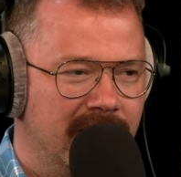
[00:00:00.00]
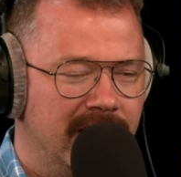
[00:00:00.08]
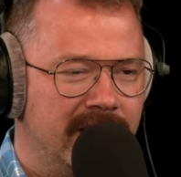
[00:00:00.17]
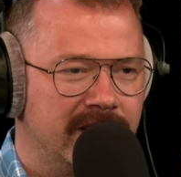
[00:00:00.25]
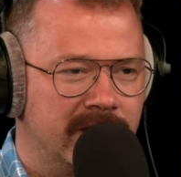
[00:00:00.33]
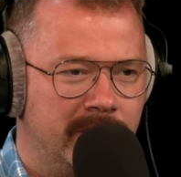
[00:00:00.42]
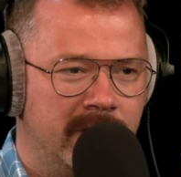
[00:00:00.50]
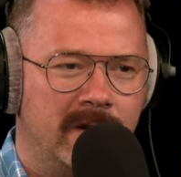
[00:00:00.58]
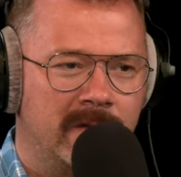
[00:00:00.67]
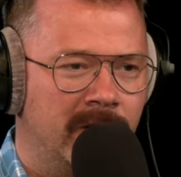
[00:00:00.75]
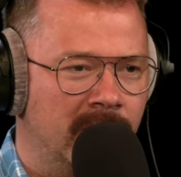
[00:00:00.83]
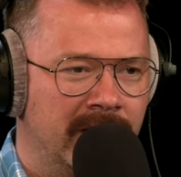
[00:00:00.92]
it's just
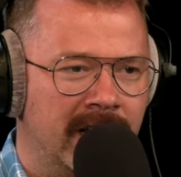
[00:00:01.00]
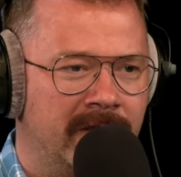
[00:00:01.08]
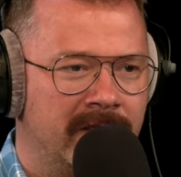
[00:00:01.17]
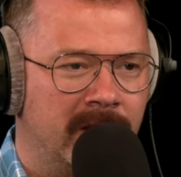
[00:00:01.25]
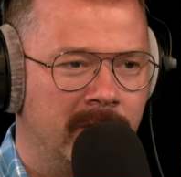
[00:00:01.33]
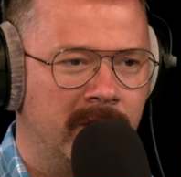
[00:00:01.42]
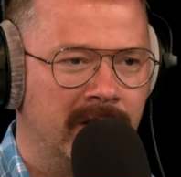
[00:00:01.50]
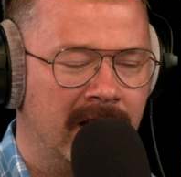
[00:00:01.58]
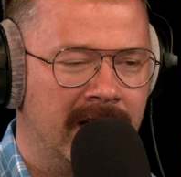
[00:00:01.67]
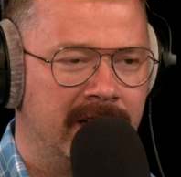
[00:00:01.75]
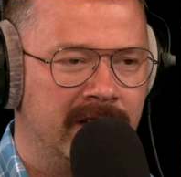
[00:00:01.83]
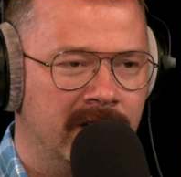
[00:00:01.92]
beautiful to have someone
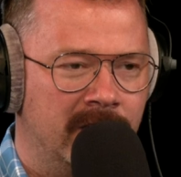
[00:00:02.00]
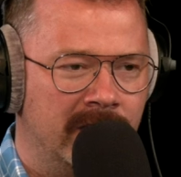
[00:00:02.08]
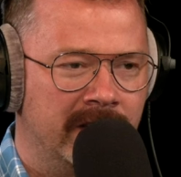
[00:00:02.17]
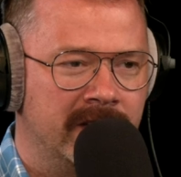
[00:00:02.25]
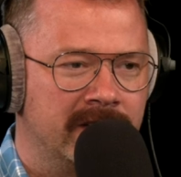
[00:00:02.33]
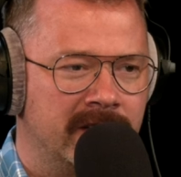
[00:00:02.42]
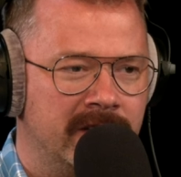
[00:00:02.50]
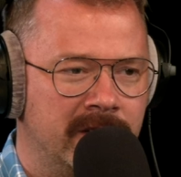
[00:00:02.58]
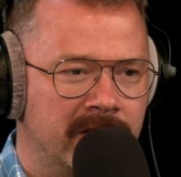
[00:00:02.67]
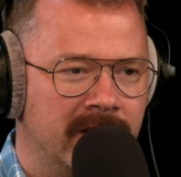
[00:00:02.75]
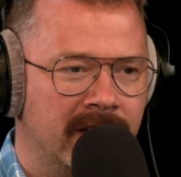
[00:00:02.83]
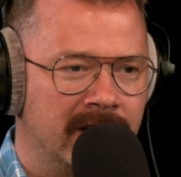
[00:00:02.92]
like you in an
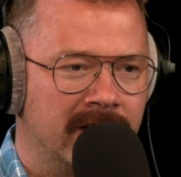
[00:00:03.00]
institution like